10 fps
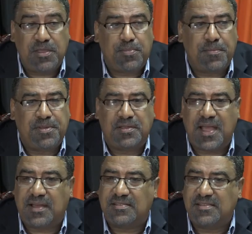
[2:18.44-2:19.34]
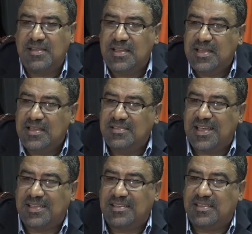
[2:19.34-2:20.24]
with the property tax is
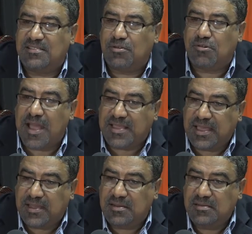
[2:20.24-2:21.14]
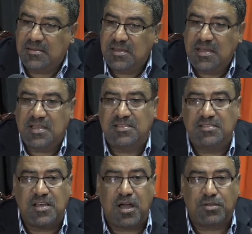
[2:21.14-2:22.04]
that it is erratic, it
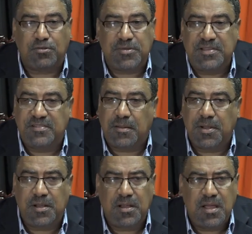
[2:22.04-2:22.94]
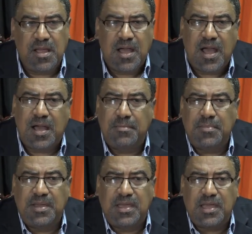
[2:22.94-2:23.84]
is unreasonable.
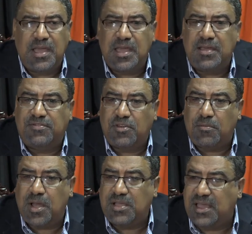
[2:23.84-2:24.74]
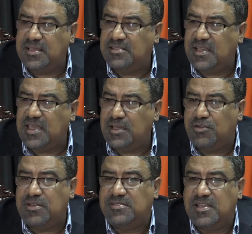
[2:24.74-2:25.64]
If somebody gets an
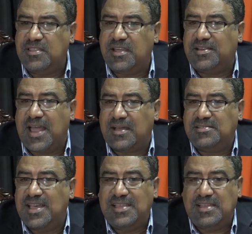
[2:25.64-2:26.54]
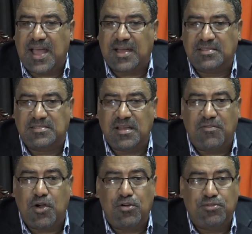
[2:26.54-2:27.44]
increase in their tax, any tax of
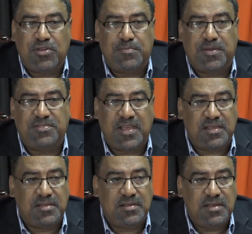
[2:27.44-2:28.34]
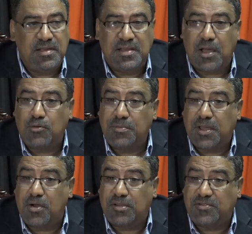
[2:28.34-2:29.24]
100%, that would be
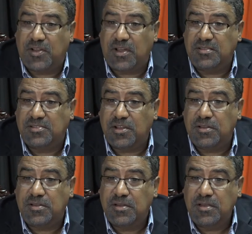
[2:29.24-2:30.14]
cause for concern.